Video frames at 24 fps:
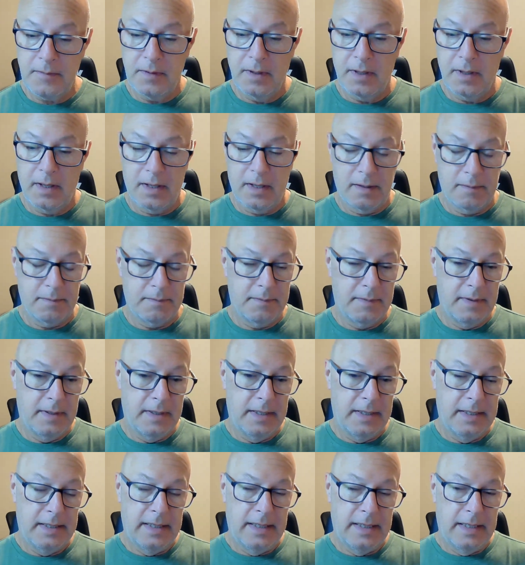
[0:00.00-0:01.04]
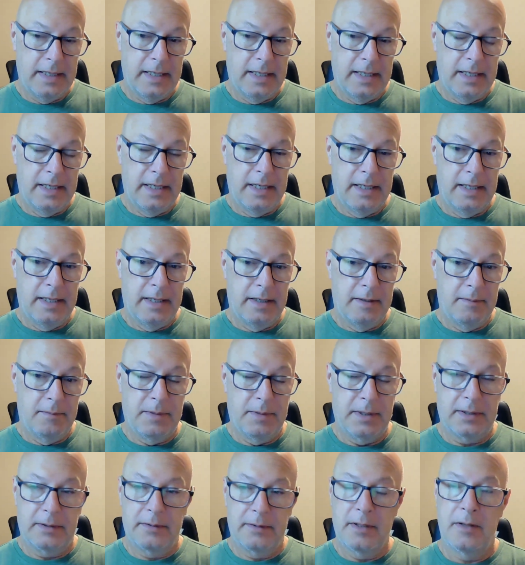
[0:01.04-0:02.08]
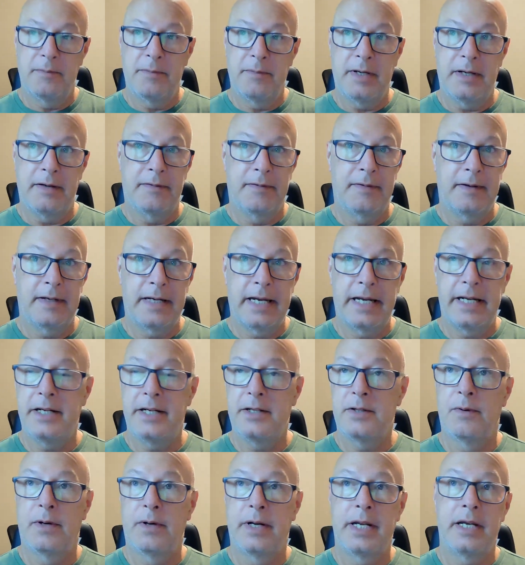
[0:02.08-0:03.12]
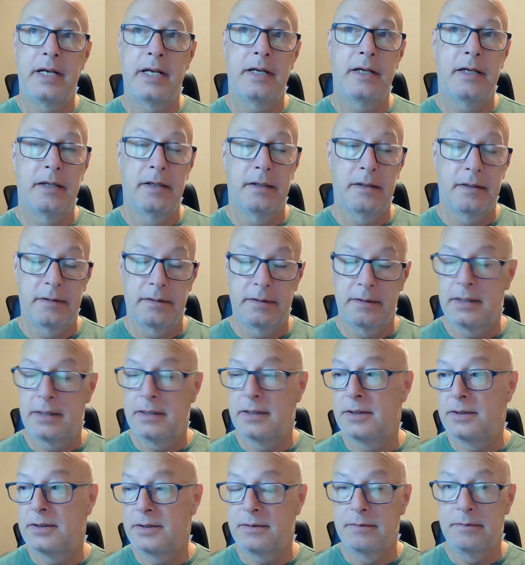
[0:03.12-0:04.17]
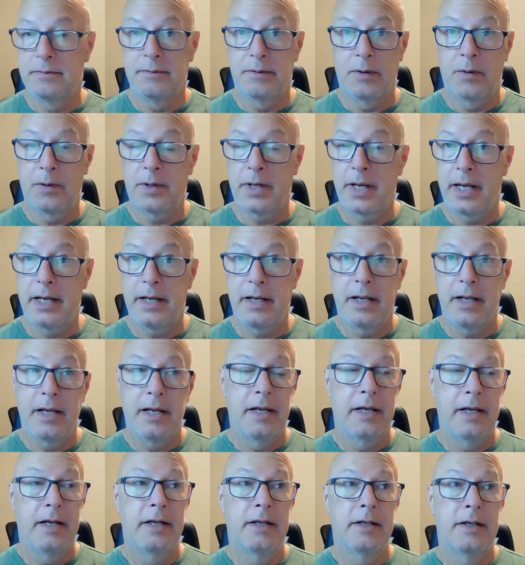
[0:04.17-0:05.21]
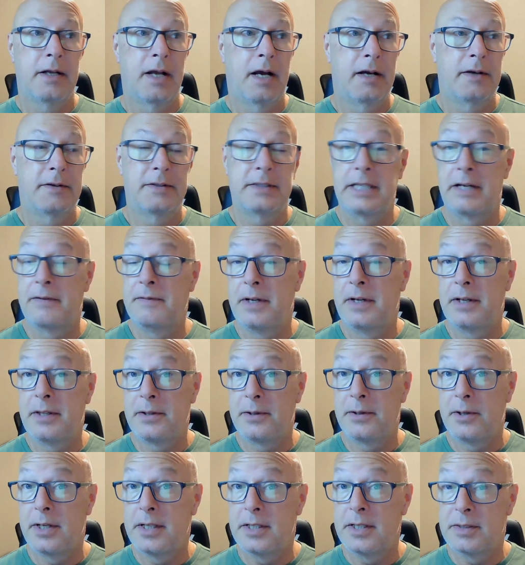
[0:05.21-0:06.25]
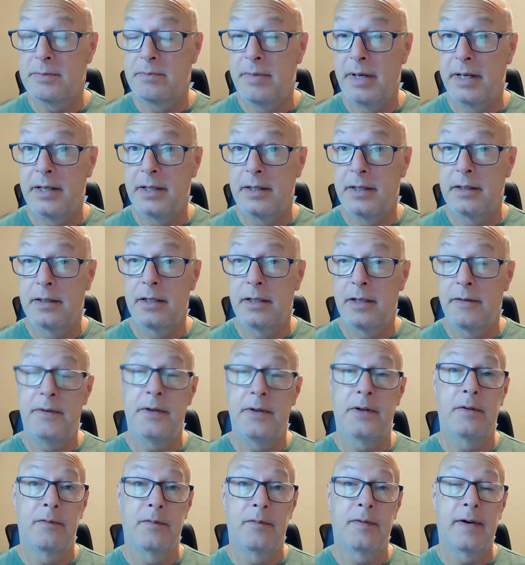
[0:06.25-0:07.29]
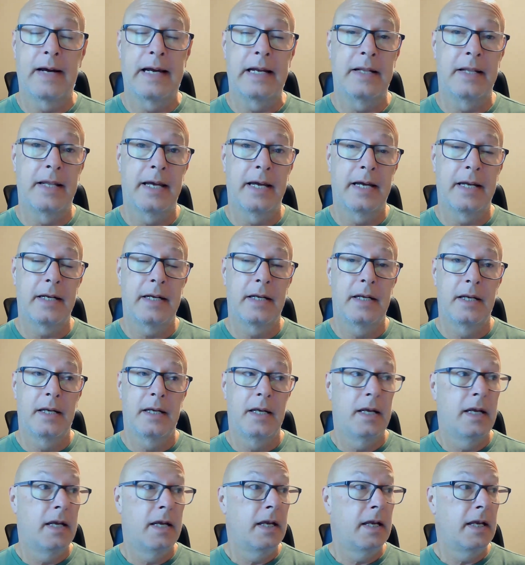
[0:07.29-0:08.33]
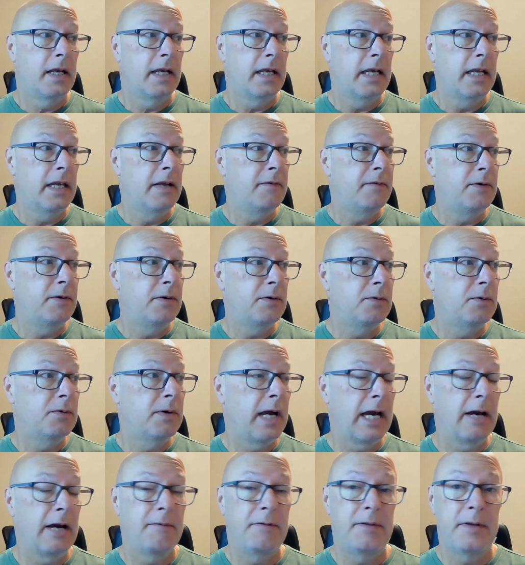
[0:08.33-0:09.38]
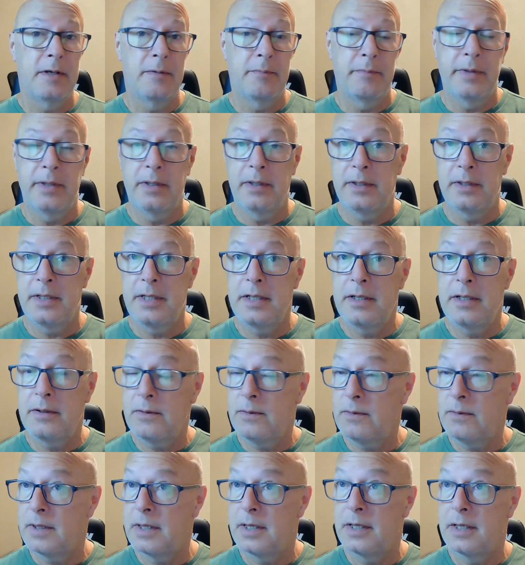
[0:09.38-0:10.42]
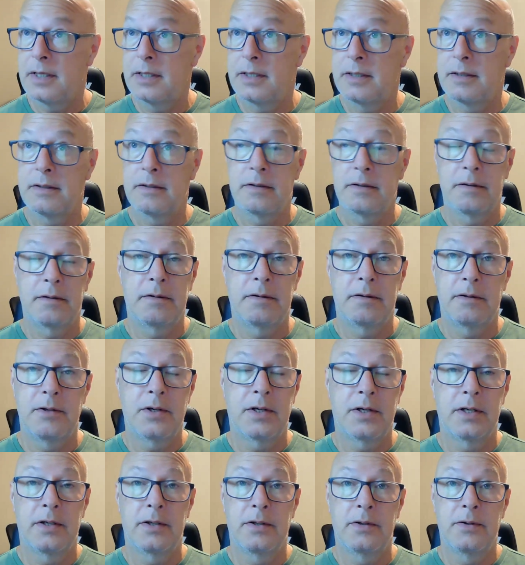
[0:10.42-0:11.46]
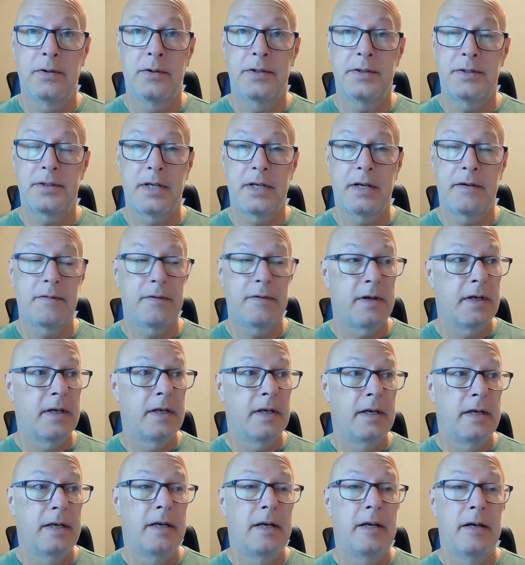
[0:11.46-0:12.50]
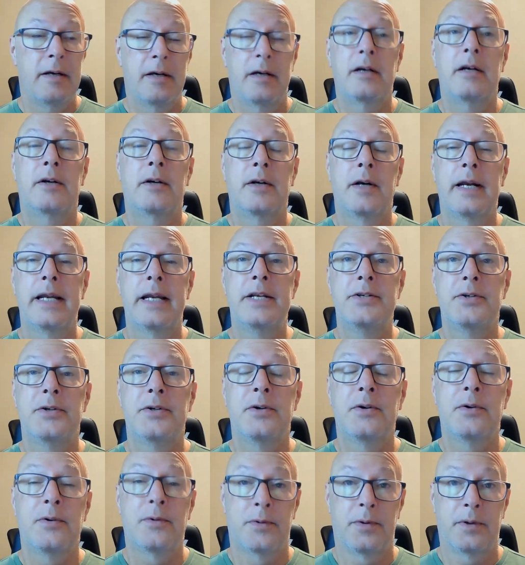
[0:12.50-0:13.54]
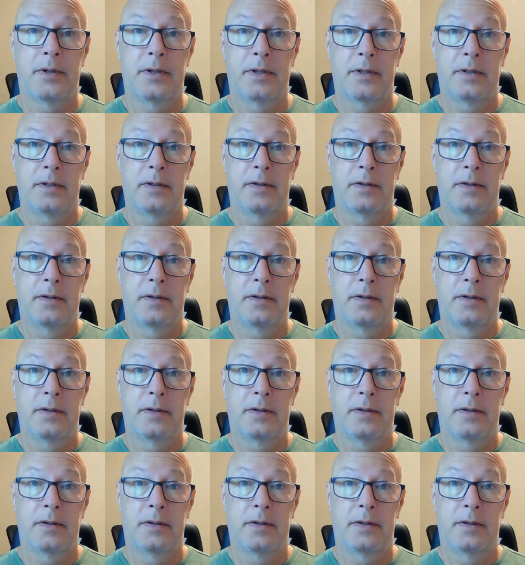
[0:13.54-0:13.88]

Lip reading: But ground beef, 80-20 is okay. 70-30 is better if you can find that. If you have the ability to and you can do this stuff, grind your own.